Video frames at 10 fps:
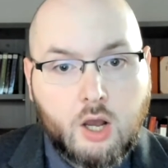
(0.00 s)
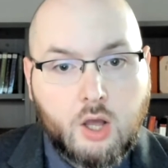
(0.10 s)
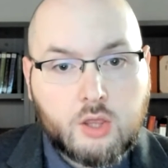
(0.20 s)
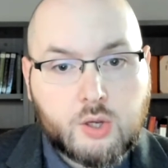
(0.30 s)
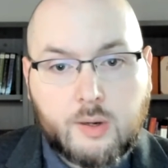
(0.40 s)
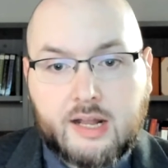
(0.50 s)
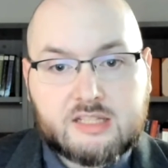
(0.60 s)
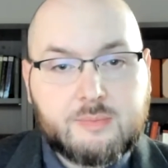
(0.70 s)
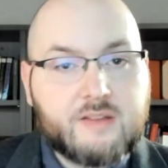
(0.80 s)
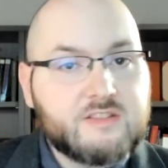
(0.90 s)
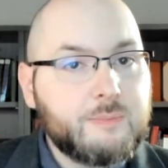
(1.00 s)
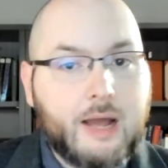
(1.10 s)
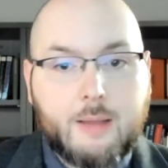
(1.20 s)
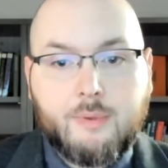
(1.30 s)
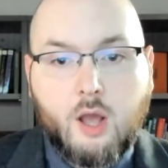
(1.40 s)
Throwing out Smith's
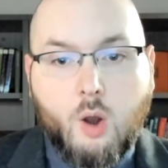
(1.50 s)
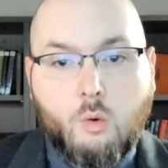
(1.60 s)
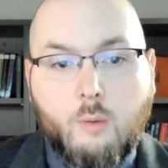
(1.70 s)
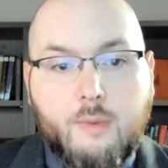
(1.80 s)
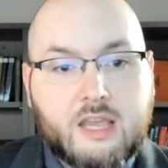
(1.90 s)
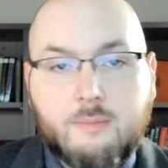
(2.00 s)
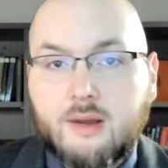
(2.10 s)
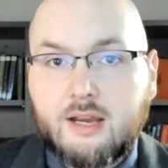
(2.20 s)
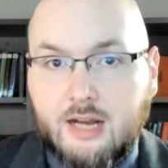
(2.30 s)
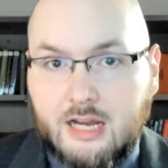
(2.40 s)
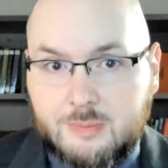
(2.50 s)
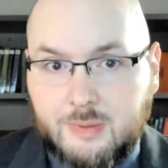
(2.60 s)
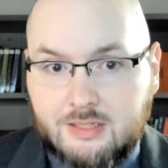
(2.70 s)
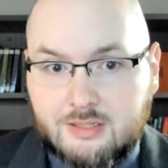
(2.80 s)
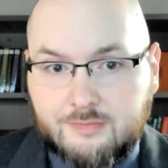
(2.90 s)
pipe won't make him a good
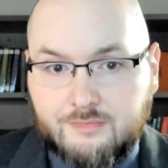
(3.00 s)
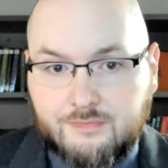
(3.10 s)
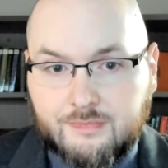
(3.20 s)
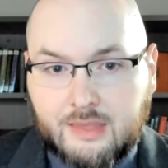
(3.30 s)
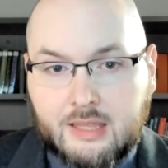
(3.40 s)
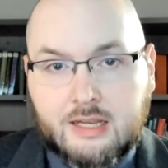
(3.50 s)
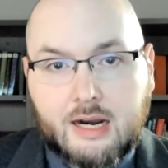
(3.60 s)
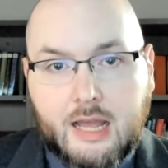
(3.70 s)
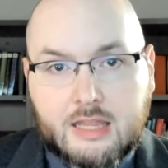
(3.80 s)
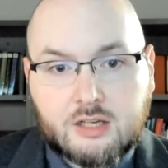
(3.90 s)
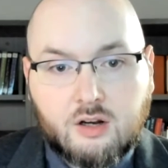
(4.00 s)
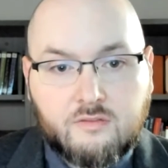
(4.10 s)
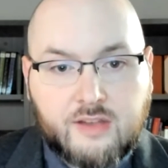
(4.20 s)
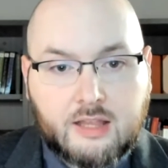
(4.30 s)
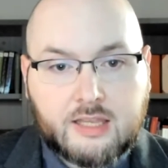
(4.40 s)
husband. Their ethical
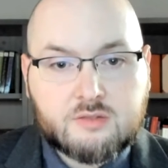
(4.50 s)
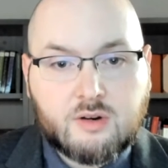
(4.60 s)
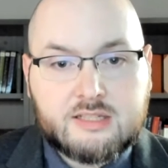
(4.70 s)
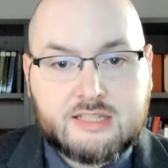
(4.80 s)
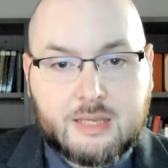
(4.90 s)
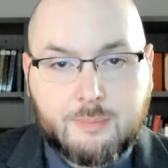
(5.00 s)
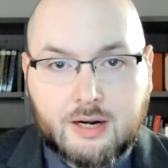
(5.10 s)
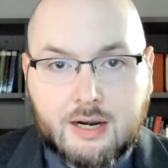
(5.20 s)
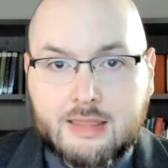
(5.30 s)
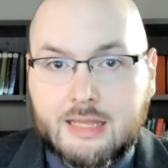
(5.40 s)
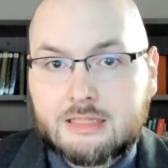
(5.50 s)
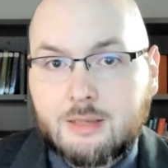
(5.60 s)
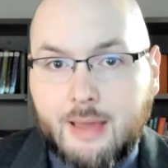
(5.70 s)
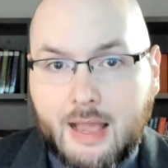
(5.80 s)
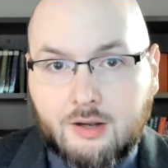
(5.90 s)
failings run deeper than
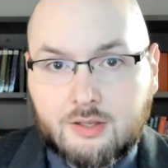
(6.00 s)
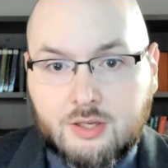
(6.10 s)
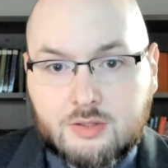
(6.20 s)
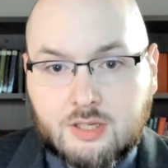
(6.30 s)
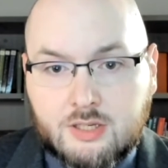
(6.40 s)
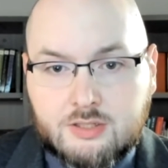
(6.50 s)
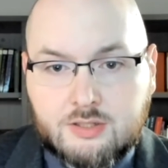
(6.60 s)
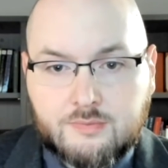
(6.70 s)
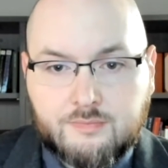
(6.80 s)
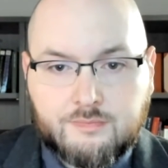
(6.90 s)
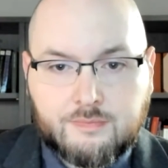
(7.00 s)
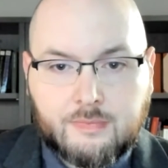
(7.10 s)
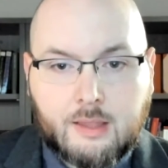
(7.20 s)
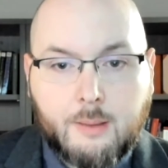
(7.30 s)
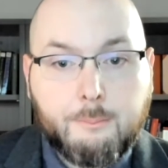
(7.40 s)
tobacco usage.
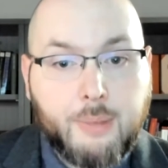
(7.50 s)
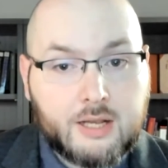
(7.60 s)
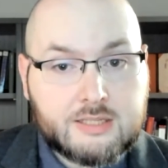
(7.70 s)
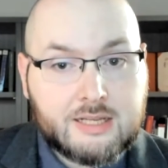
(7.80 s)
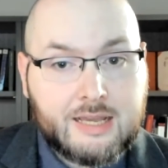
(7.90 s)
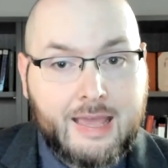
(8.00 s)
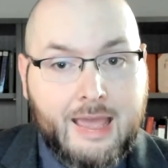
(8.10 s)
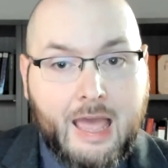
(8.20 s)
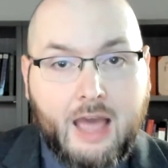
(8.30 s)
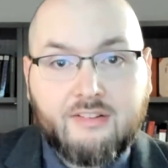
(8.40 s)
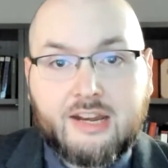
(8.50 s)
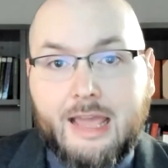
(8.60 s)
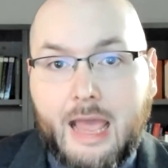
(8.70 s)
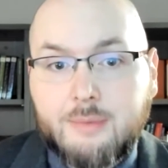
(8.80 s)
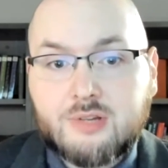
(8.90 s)
But having an
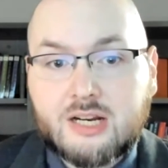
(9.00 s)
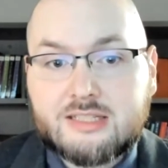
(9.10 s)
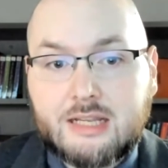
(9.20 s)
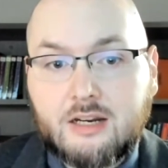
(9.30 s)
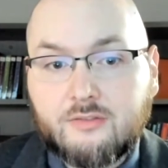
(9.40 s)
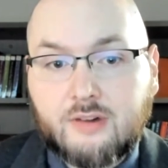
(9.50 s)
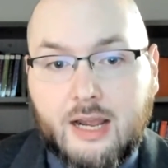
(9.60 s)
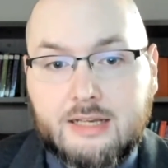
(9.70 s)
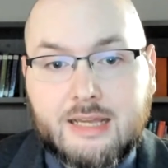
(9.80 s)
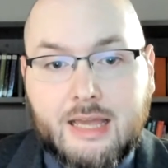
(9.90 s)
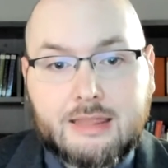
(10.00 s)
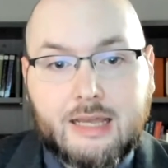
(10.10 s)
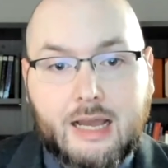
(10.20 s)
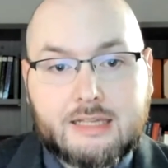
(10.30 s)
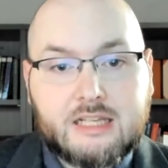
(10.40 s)
abstract standard of right, the
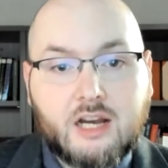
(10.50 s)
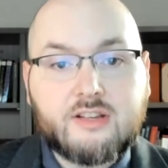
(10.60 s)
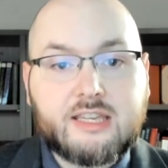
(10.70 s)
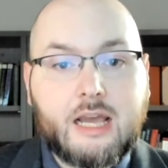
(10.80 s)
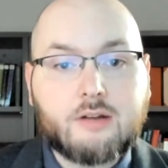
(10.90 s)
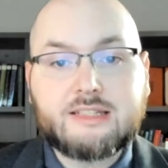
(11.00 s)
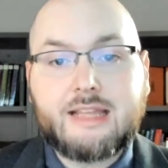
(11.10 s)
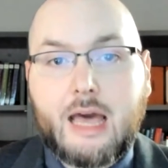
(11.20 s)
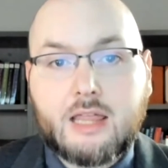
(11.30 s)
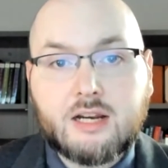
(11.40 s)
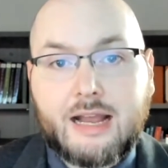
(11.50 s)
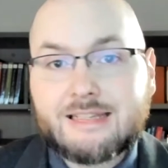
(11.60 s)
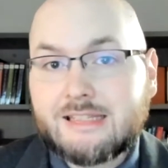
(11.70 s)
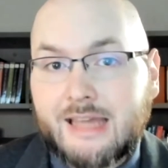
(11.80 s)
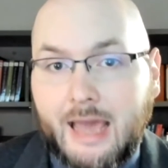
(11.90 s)
ideal of encountering the other
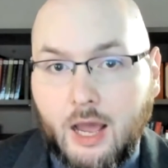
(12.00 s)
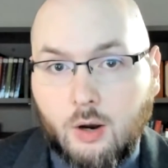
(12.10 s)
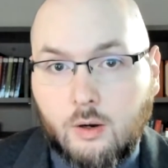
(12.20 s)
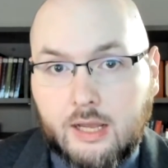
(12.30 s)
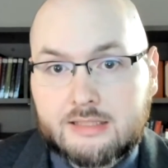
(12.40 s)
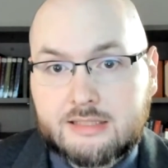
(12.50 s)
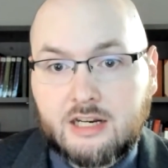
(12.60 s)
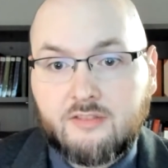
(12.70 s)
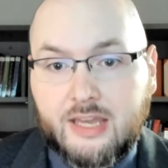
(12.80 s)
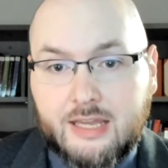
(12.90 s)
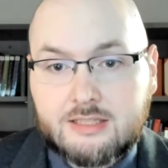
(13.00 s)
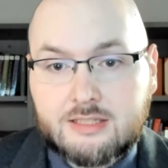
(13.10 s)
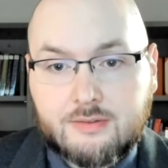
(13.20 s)
as thou instead of it,